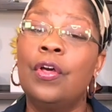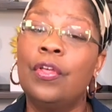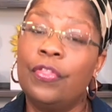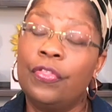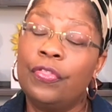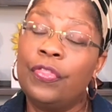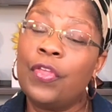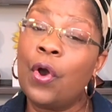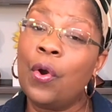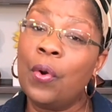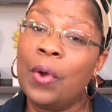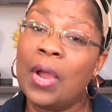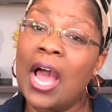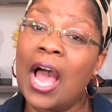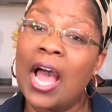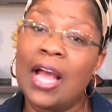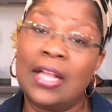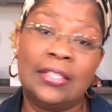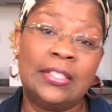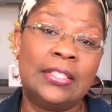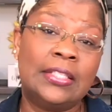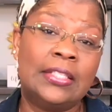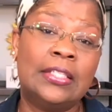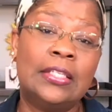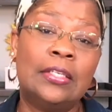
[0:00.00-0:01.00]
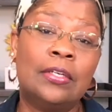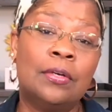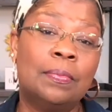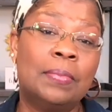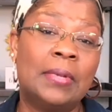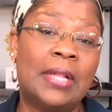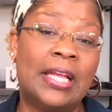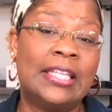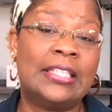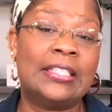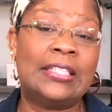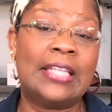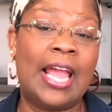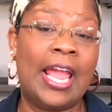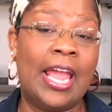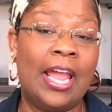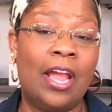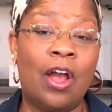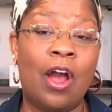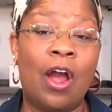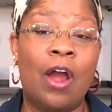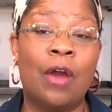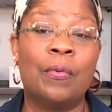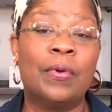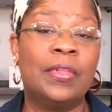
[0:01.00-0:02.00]
though God still blessed
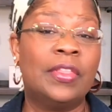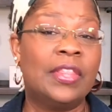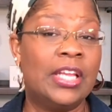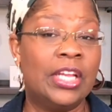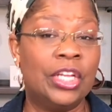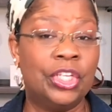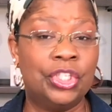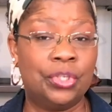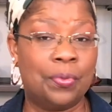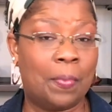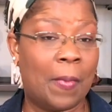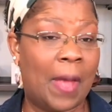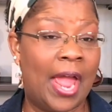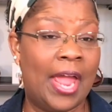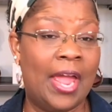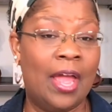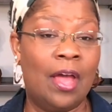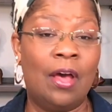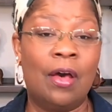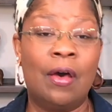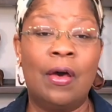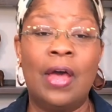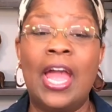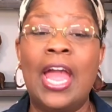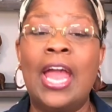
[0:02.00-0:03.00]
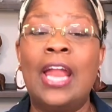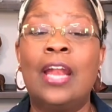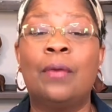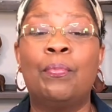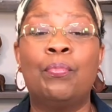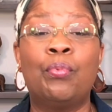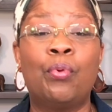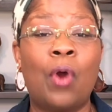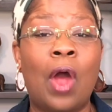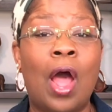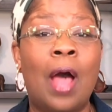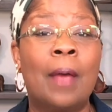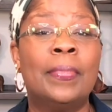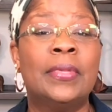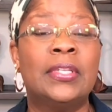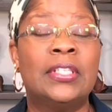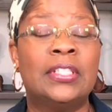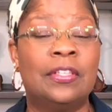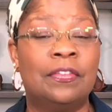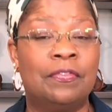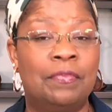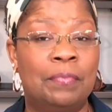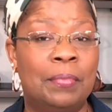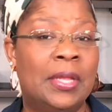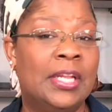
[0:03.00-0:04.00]
Hagar with Ishmael and a promise
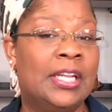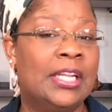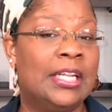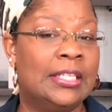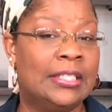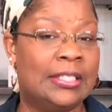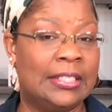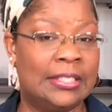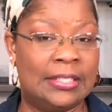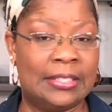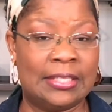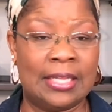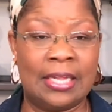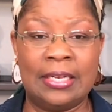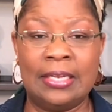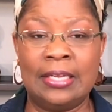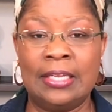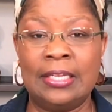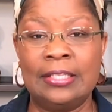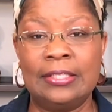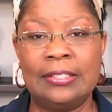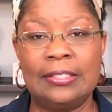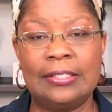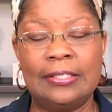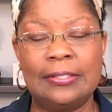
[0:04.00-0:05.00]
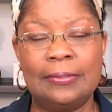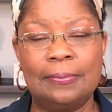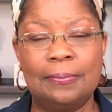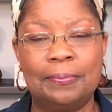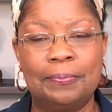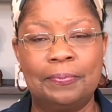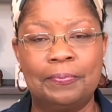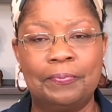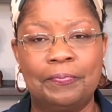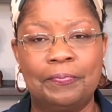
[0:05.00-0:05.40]
of many descendants.